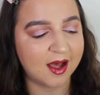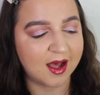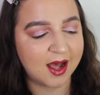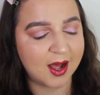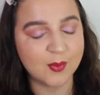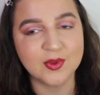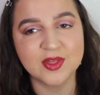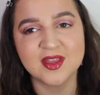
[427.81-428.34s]

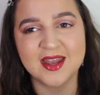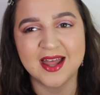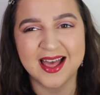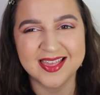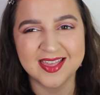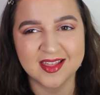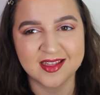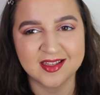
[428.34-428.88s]
I wasn't
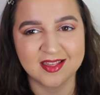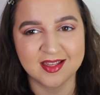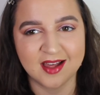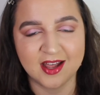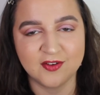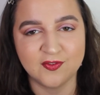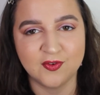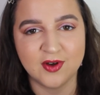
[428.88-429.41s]
as
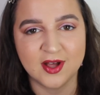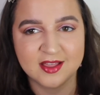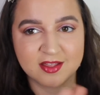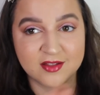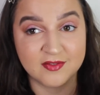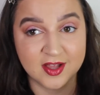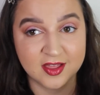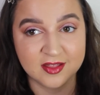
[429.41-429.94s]
excited for as
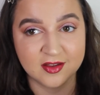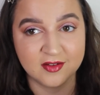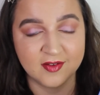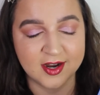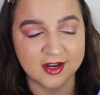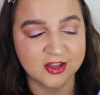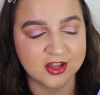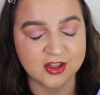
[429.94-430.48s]
the rest of the
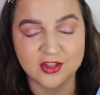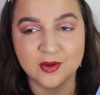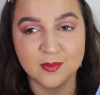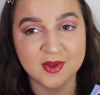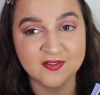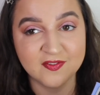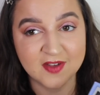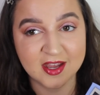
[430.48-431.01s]
range. It's not my
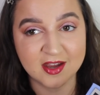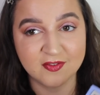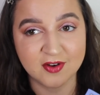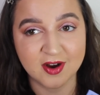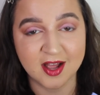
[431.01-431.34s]
favorite.